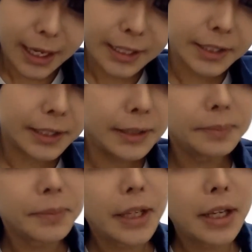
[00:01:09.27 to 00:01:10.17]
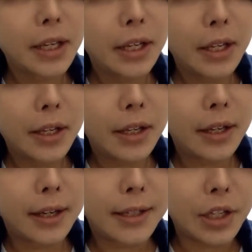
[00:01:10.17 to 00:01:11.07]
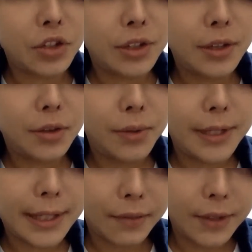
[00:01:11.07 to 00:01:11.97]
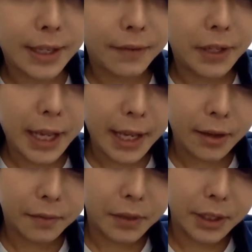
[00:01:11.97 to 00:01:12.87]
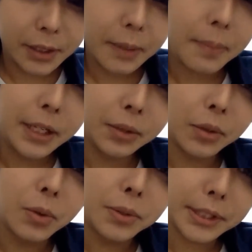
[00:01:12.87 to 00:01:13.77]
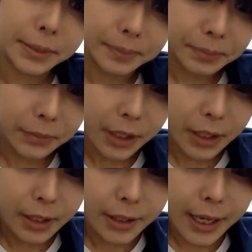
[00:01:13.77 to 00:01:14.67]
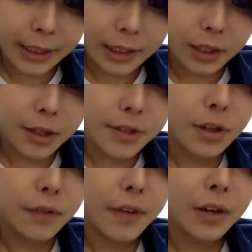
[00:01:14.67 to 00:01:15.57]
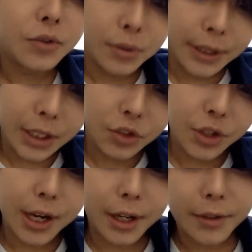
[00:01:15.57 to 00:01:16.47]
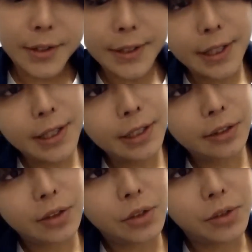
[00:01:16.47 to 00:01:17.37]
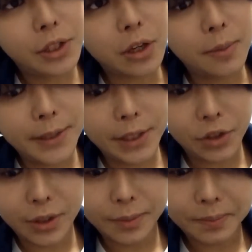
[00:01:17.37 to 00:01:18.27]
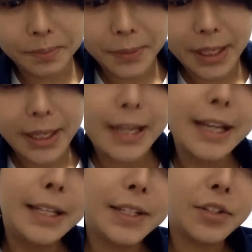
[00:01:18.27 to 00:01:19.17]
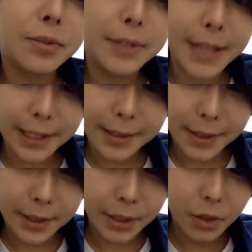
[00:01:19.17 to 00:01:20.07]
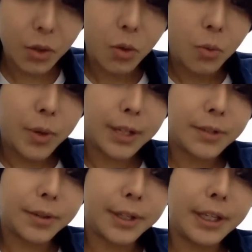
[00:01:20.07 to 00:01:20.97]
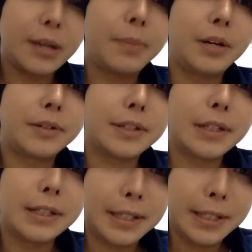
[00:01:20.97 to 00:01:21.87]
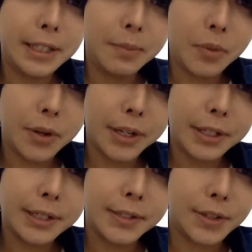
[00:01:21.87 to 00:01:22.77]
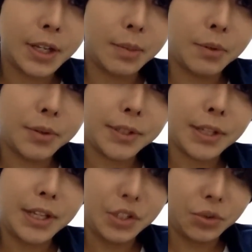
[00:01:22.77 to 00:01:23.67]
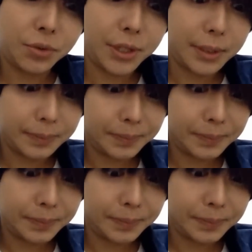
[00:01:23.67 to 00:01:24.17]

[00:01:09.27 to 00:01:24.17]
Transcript: under Section 377A of the Penal Code, and the loss of Aljunied GRC to the opposition. In its totality, we are talking about a turning point in Singapore's history.